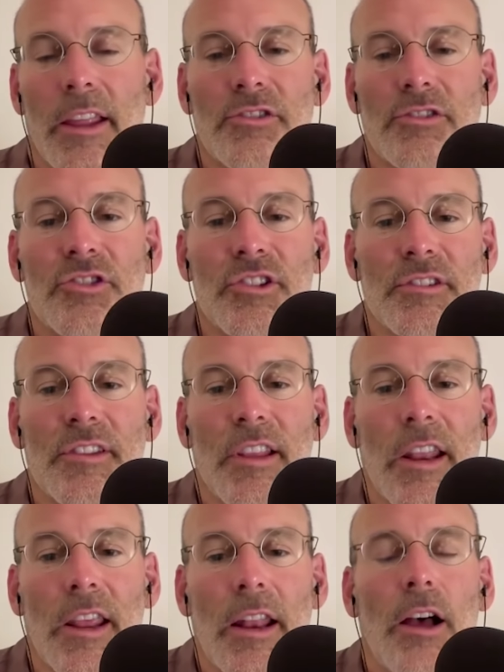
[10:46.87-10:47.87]
It's just
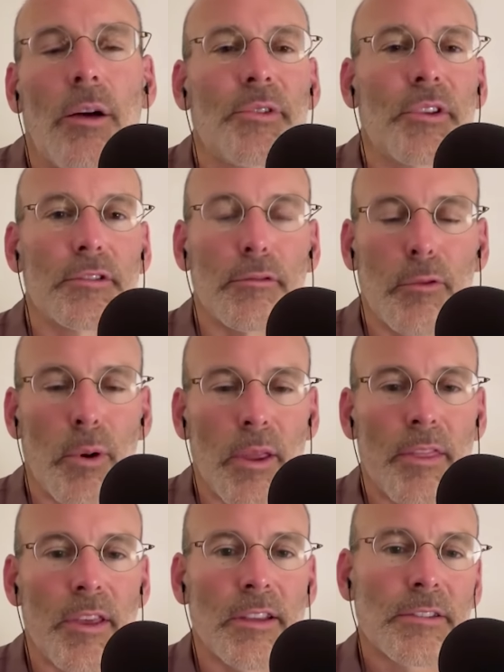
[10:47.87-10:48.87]
that it helps us
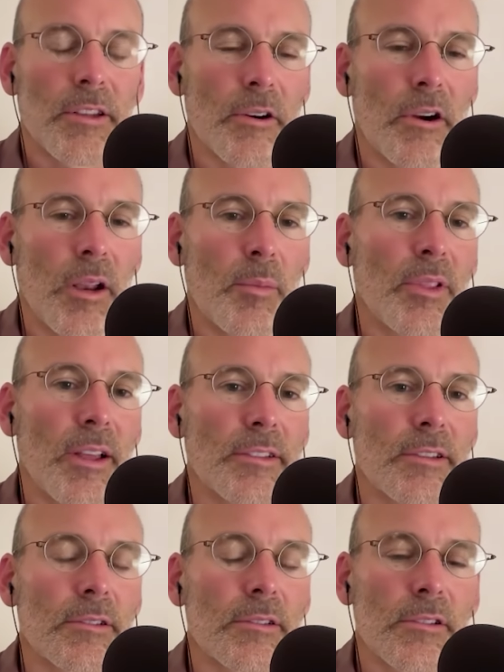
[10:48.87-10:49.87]
avoid things that are unpleasant.